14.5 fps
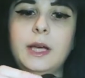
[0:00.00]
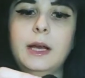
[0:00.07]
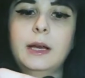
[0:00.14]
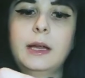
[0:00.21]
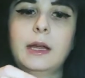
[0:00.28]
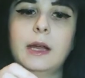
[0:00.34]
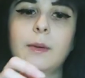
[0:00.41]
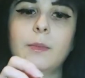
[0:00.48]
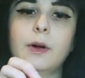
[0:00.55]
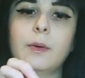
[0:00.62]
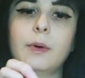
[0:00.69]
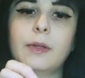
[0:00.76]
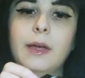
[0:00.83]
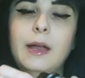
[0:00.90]
had a
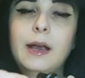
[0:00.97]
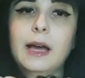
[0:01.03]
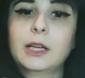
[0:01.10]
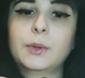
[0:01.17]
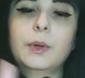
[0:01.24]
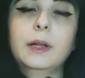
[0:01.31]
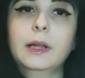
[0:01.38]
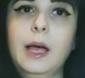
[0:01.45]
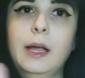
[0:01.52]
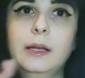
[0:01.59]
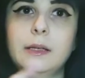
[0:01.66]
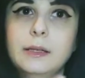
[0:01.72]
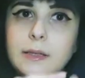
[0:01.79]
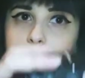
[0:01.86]
camera with an actual
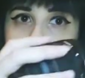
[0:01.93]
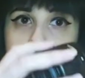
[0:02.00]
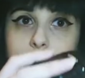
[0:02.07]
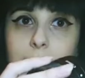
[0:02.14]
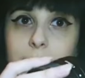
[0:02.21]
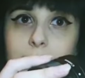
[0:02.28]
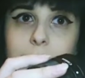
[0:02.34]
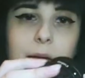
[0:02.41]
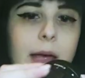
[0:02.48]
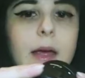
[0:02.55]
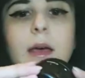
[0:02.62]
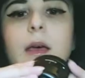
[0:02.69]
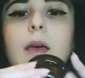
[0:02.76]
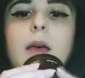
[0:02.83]
lens, like an
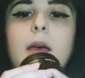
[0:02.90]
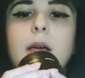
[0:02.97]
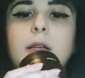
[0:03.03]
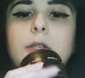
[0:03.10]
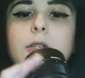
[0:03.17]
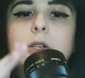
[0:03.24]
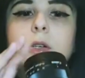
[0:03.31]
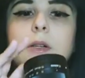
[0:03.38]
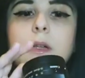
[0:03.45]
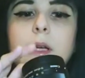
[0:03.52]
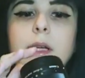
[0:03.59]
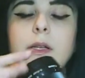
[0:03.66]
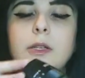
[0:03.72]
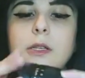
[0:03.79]
external
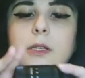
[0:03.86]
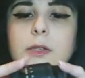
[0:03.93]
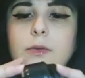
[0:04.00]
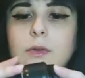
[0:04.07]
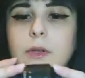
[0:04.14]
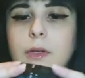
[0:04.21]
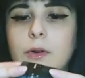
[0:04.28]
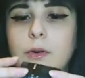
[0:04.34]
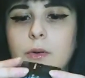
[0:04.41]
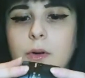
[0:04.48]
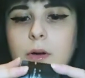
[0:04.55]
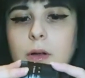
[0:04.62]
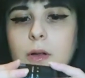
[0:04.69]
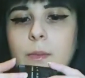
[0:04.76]
lens, so this is really
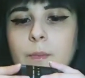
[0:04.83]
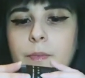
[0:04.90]
cool.